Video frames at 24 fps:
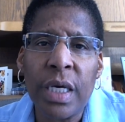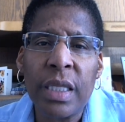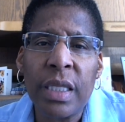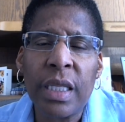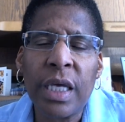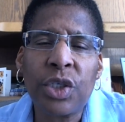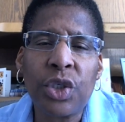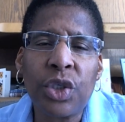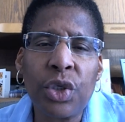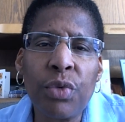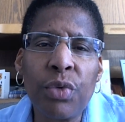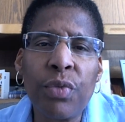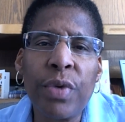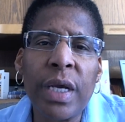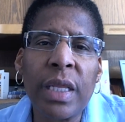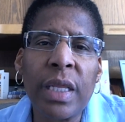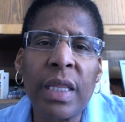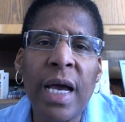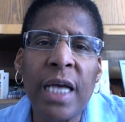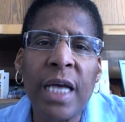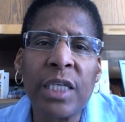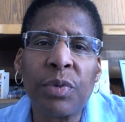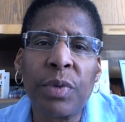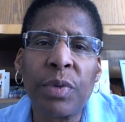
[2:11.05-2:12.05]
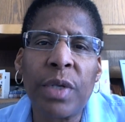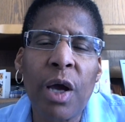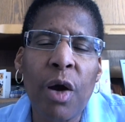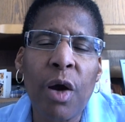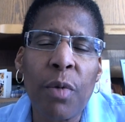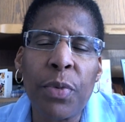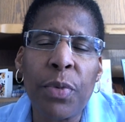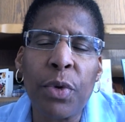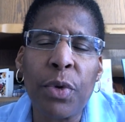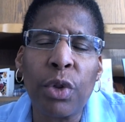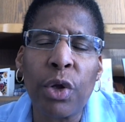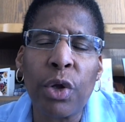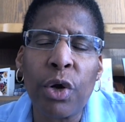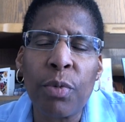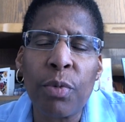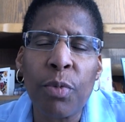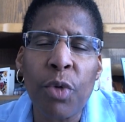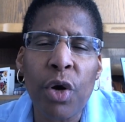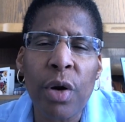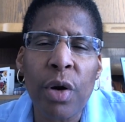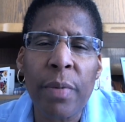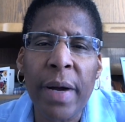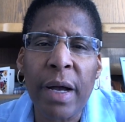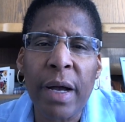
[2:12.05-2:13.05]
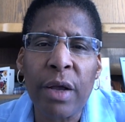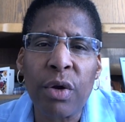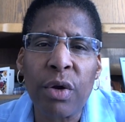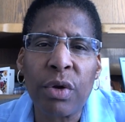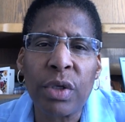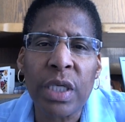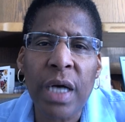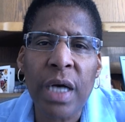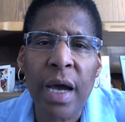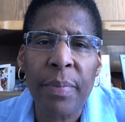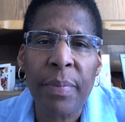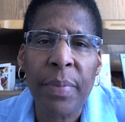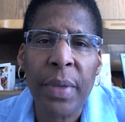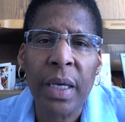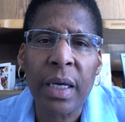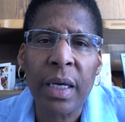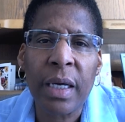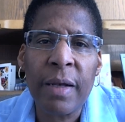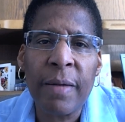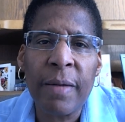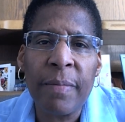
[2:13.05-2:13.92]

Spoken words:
that you realized would help you learn more about your topic.